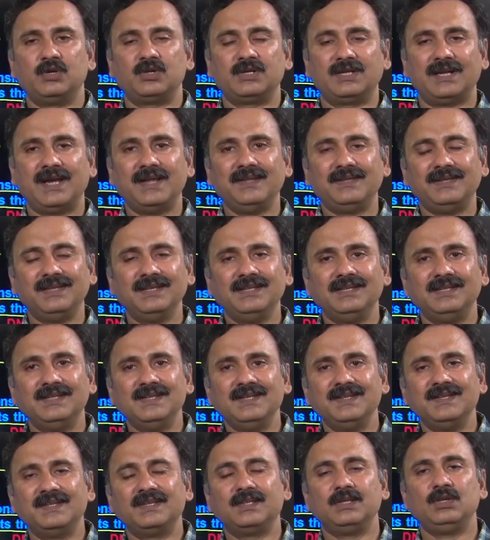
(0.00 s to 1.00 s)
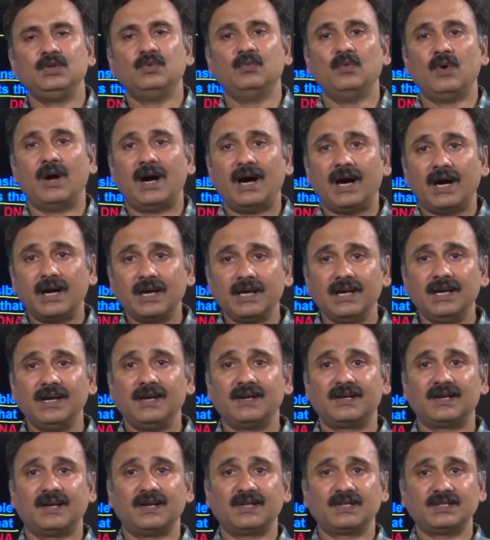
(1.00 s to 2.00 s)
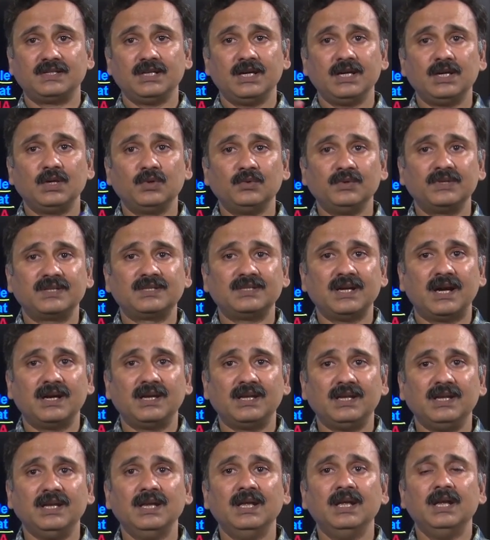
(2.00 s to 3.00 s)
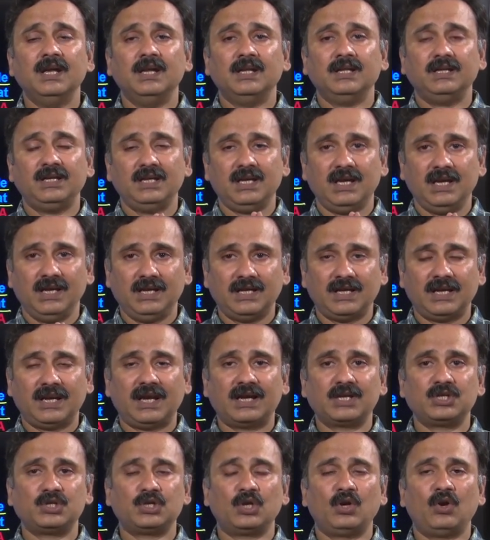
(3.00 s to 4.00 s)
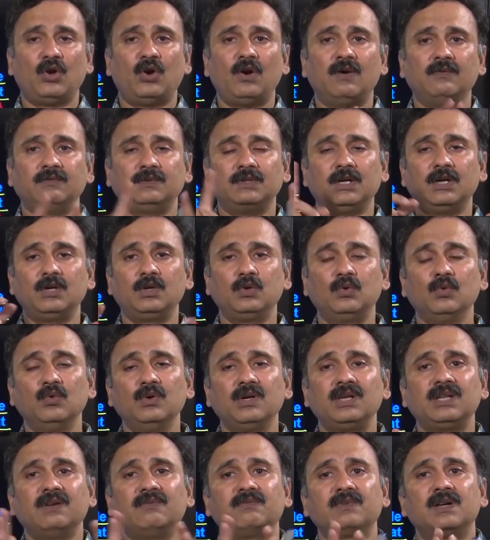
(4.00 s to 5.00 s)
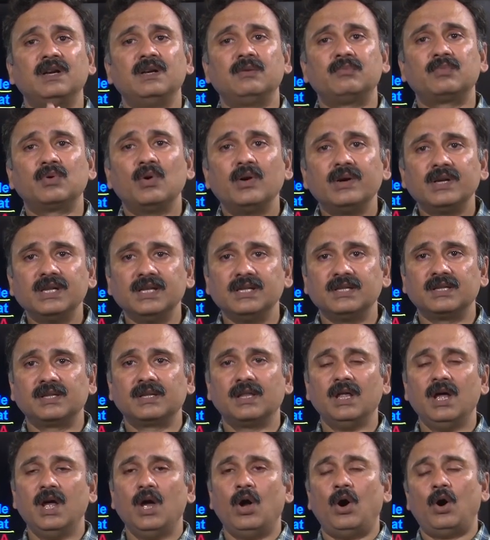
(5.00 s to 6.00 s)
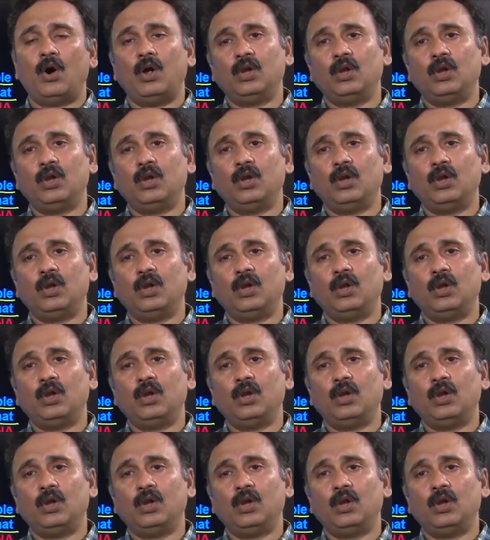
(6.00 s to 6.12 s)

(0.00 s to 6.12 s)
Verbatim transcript: by utilizing these you are interested to study the interaction of the two different proteins.